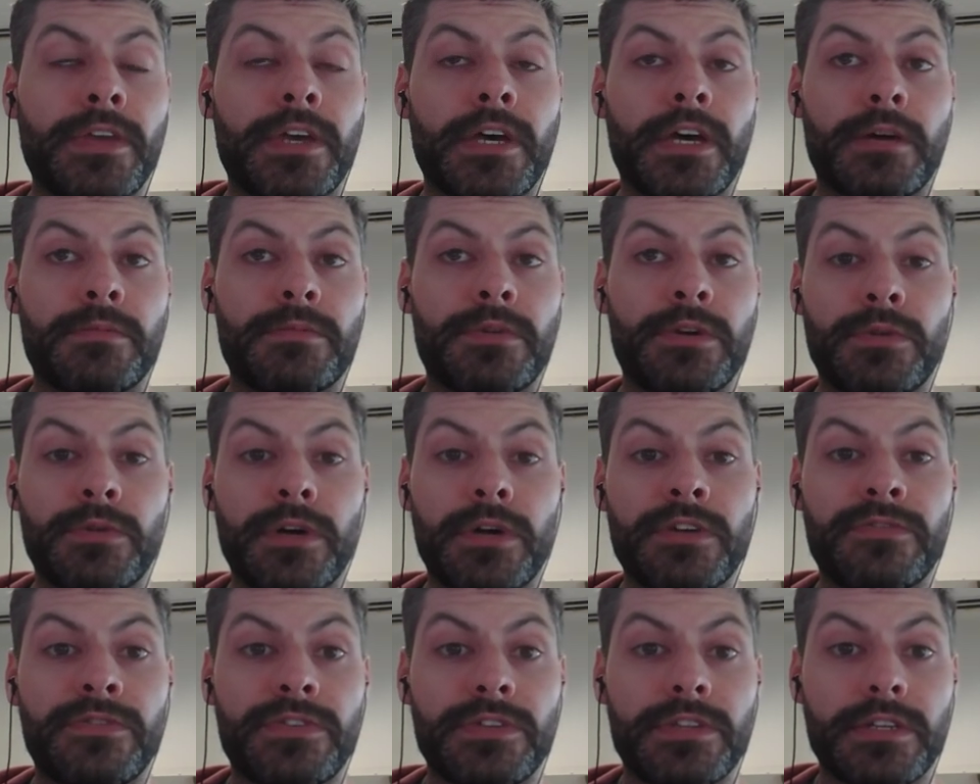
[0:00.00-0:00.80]
I'm gonna
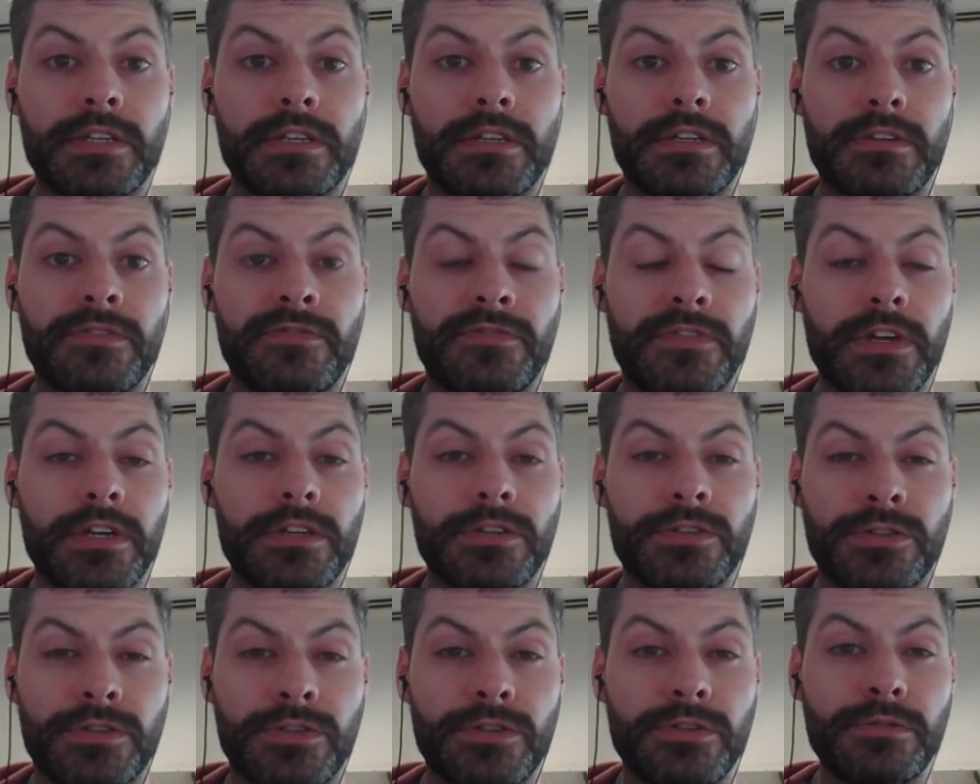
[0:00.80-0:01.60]
wait for the
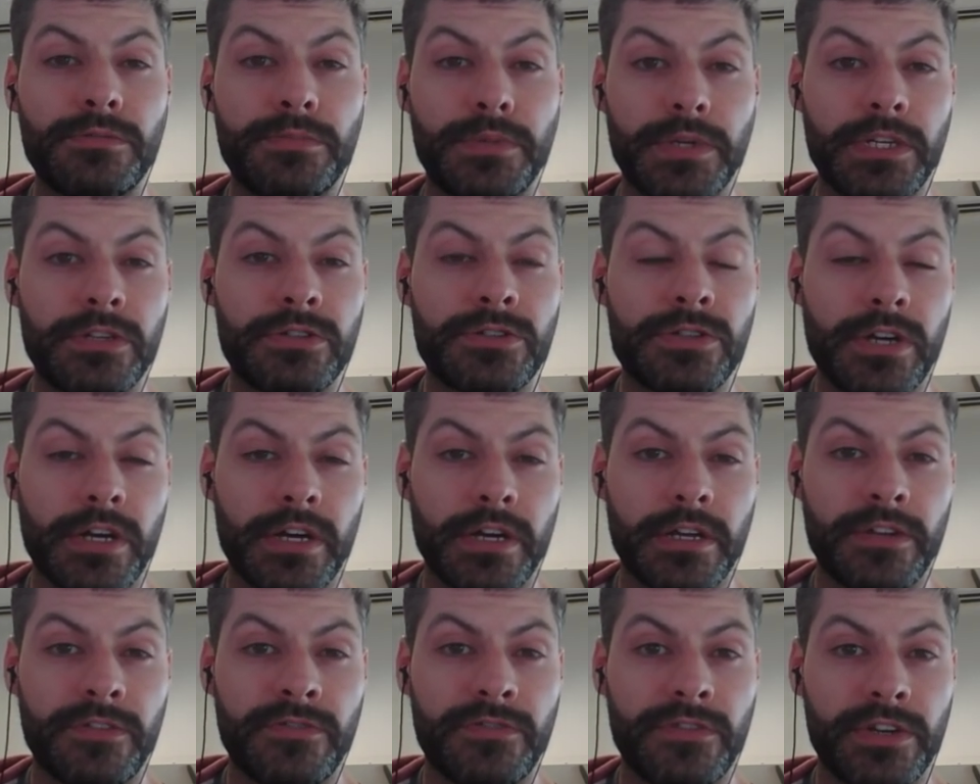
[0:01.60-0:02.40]
phase 2B
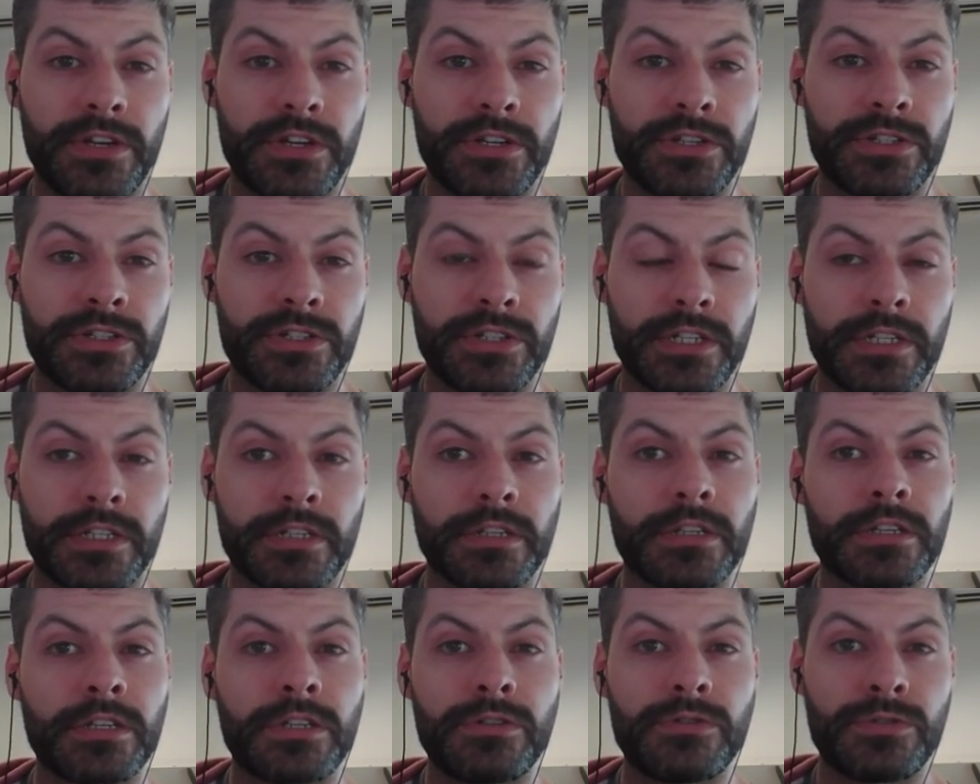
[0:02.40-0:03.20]
trial to finish
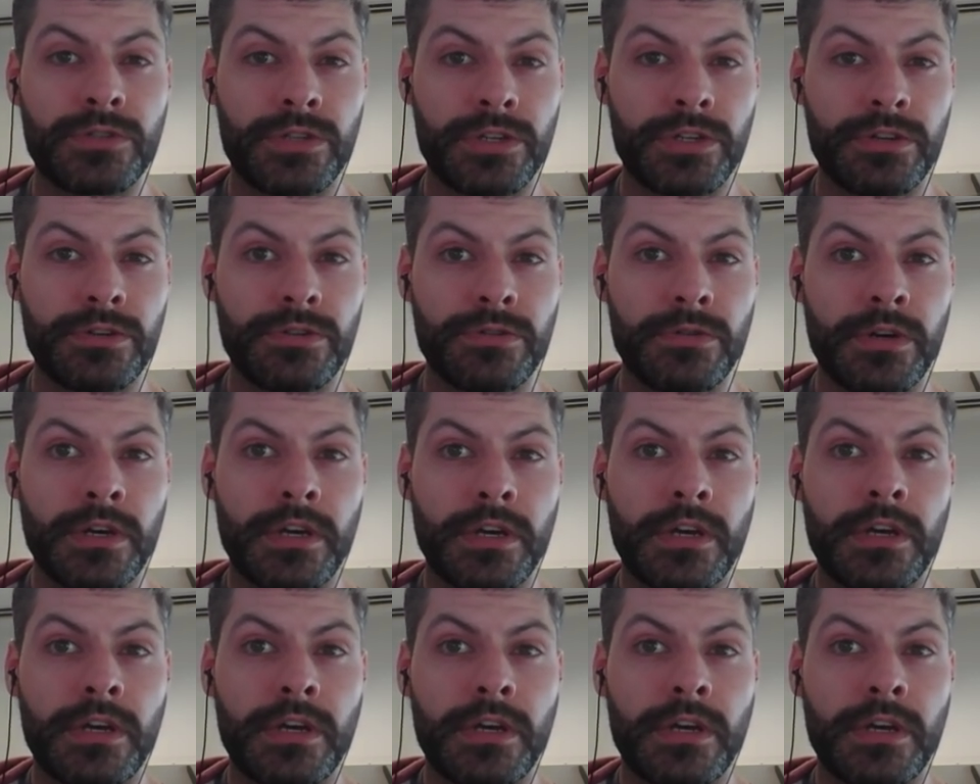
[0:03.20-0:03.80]
in Q2,